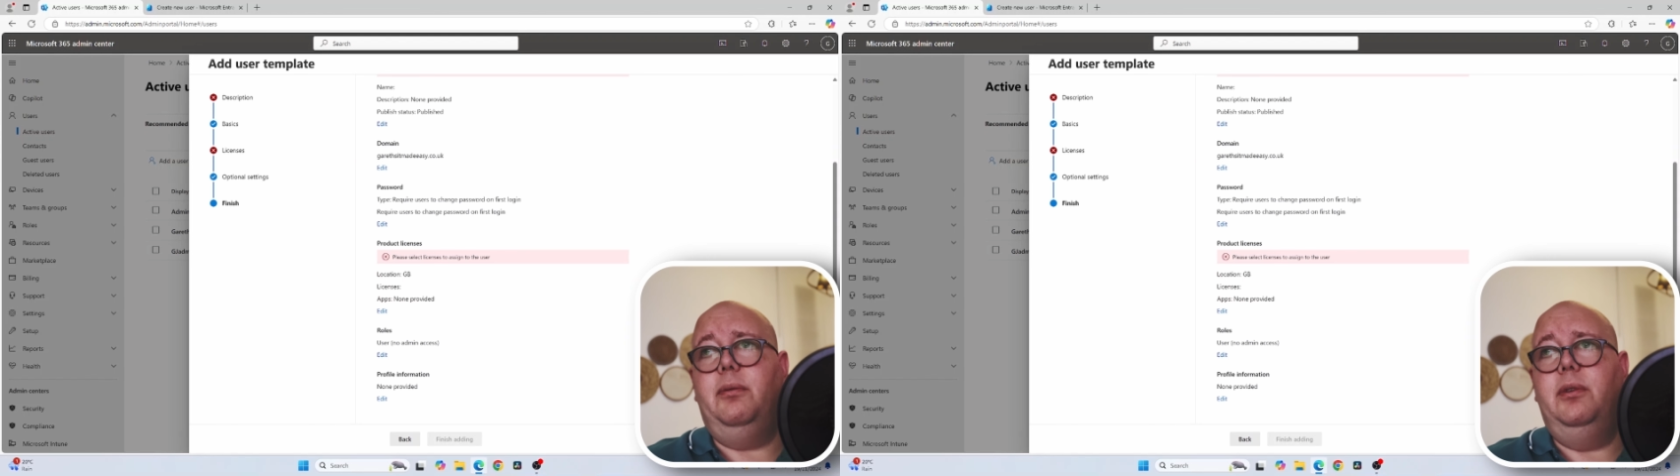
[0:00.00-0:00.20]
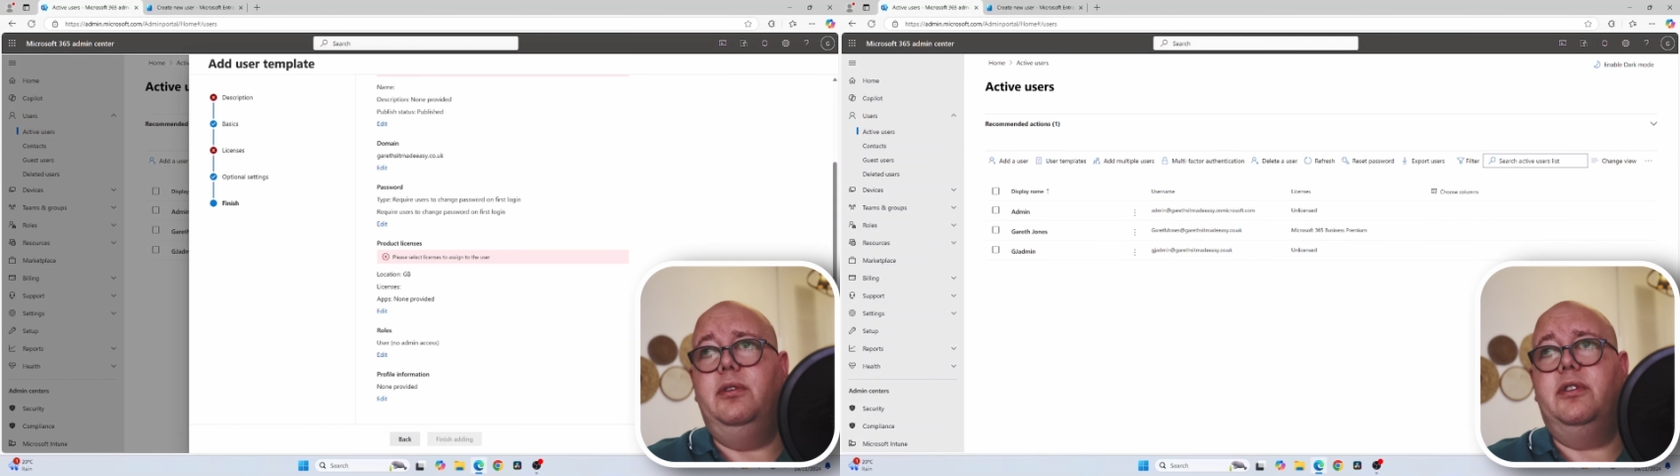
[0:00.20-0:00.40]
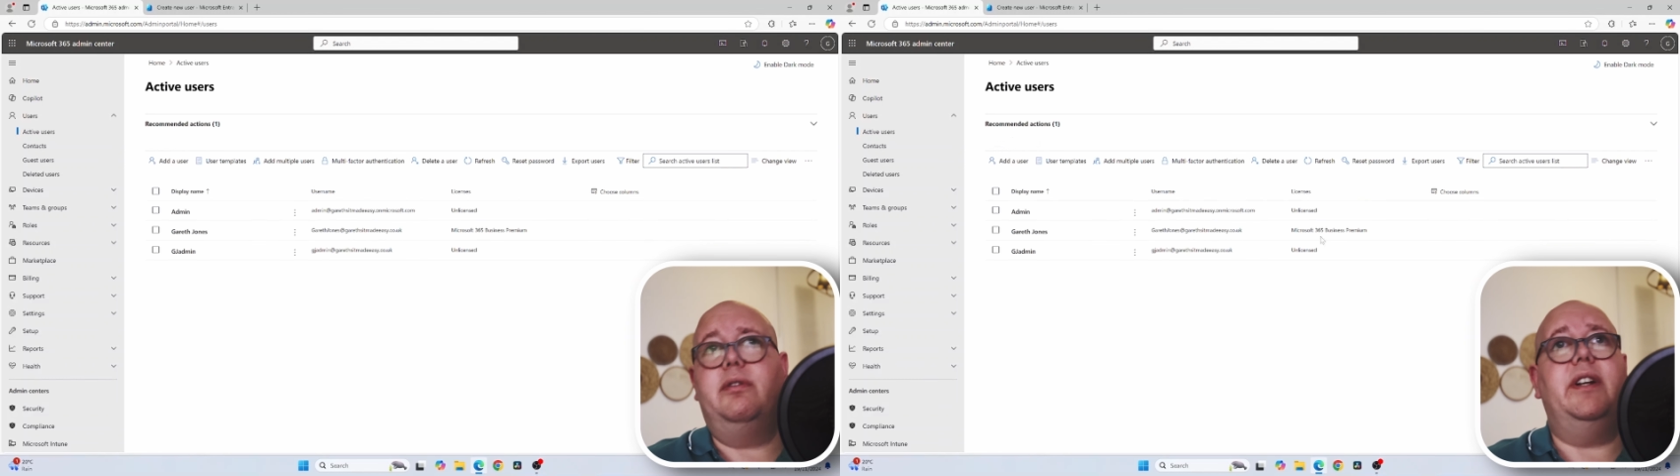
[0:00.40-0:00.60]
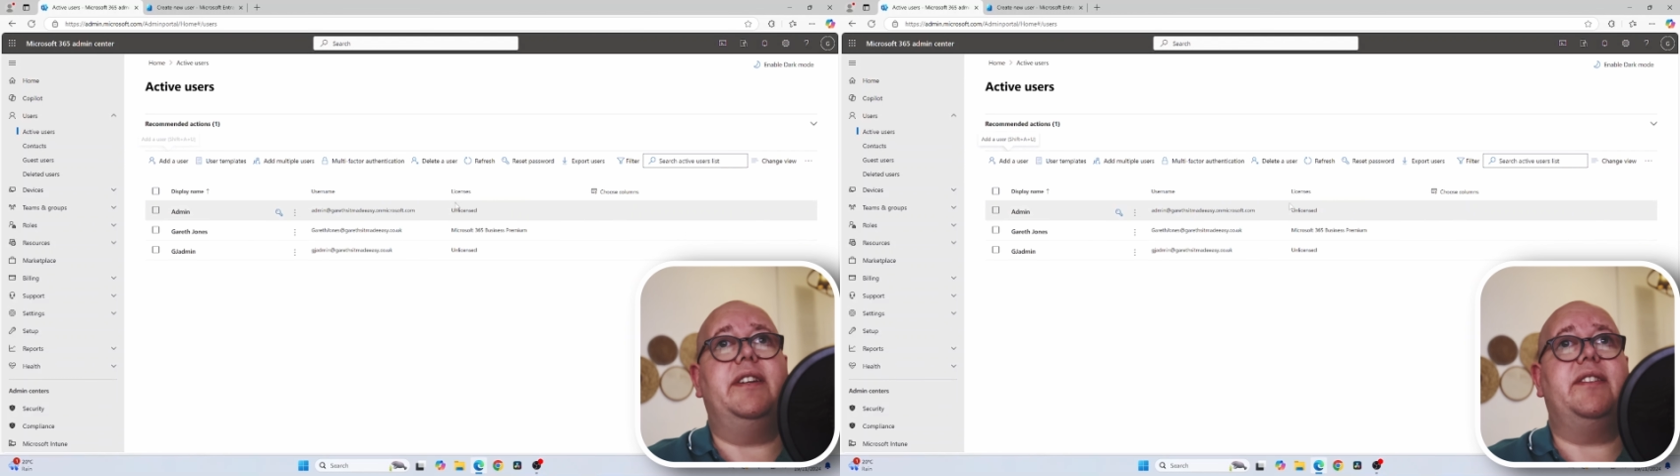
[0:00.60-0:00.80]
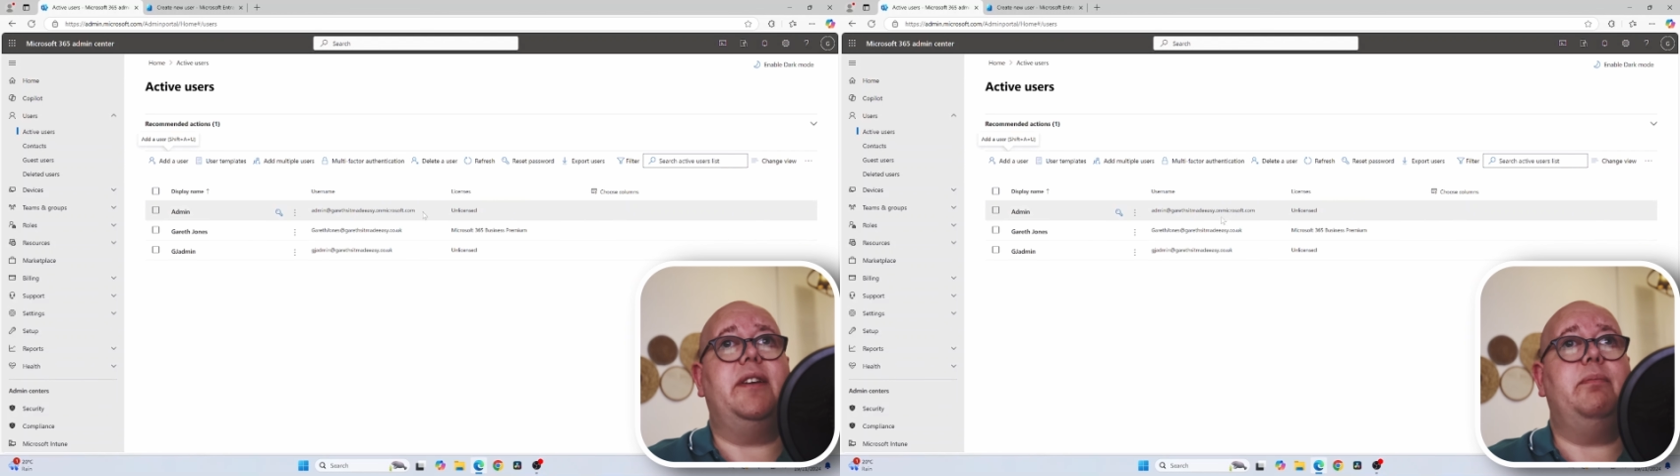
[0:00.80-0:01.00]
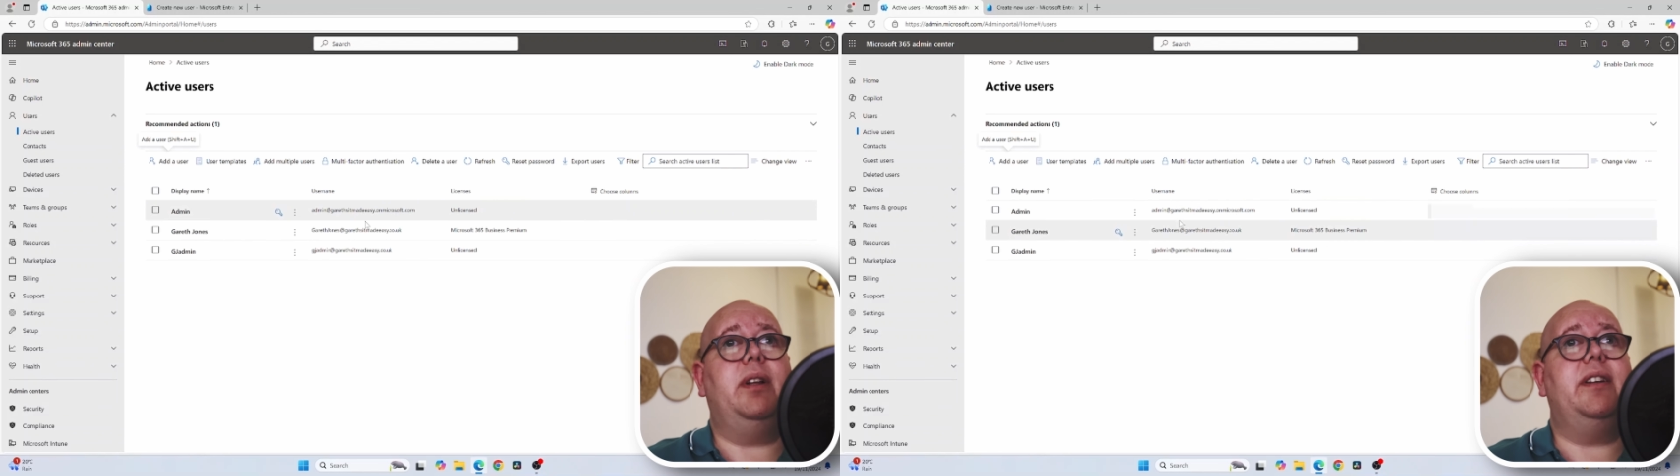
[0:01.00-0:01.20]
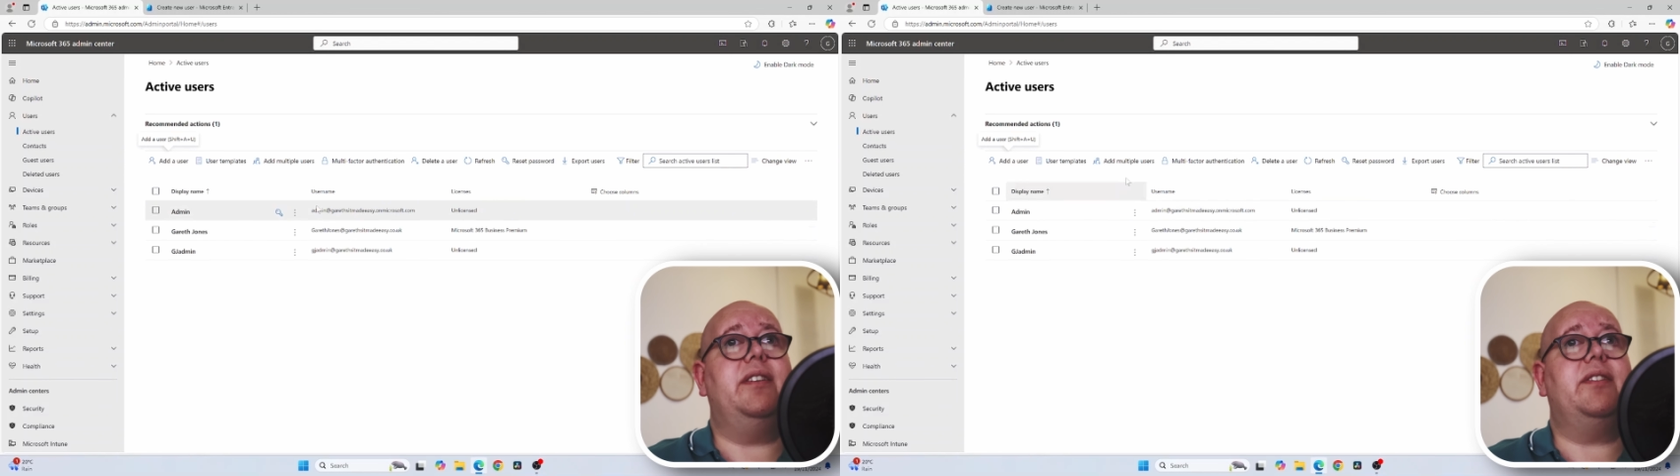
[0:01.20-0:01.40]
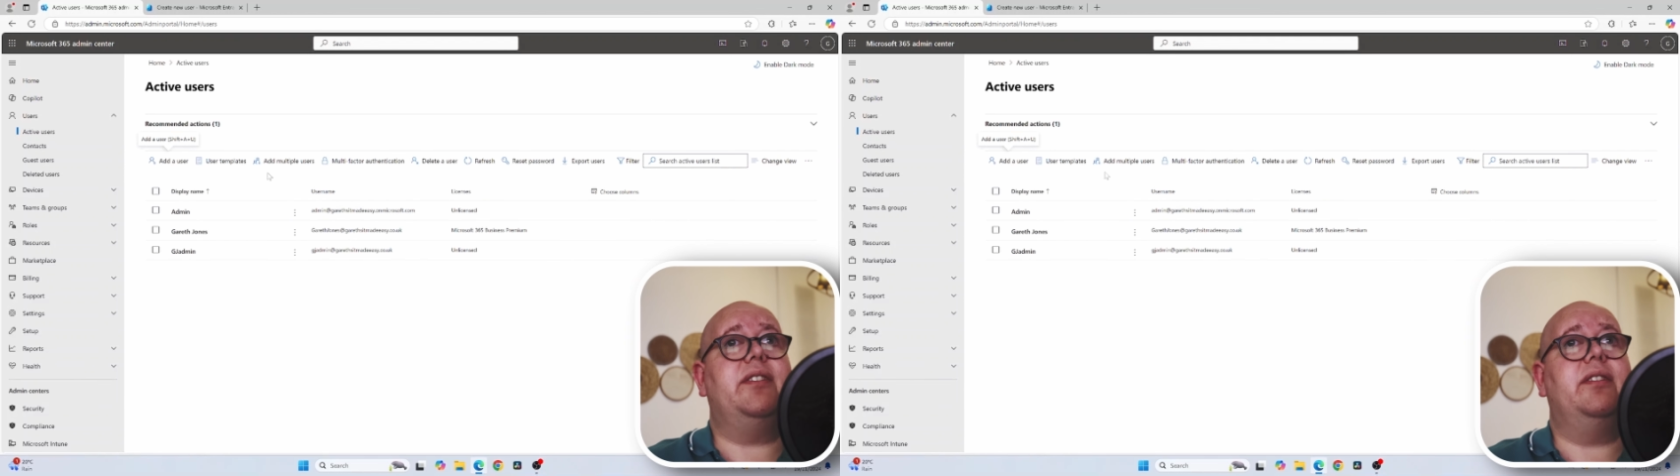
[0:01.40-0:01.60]
will create a
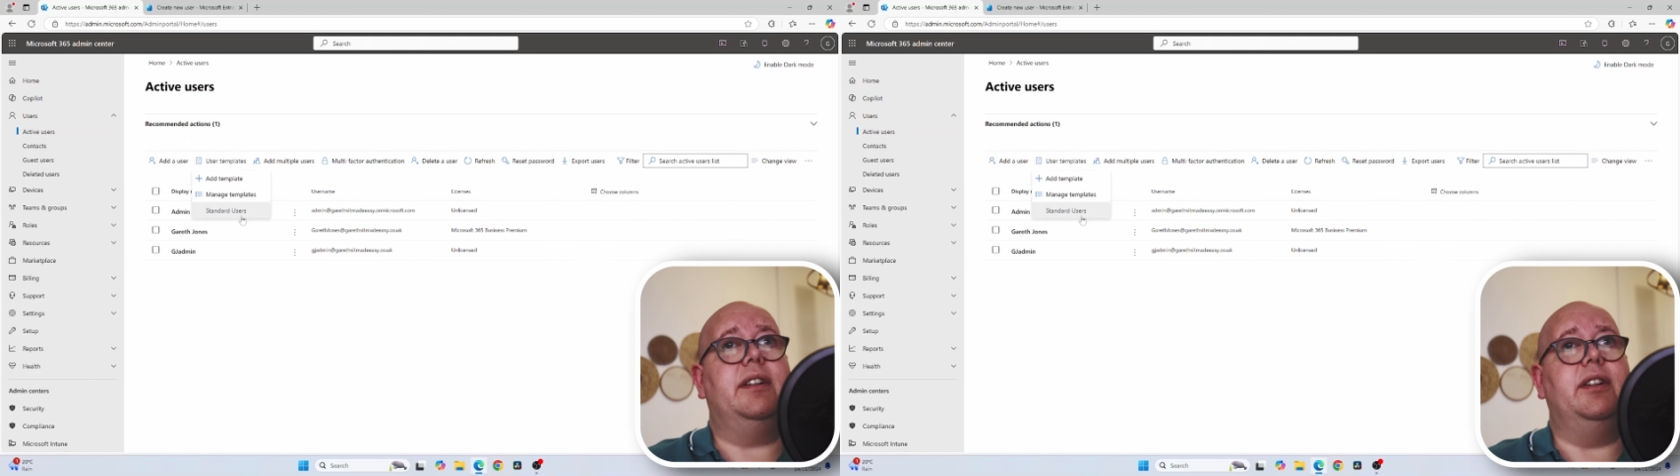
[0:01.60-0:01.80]
template.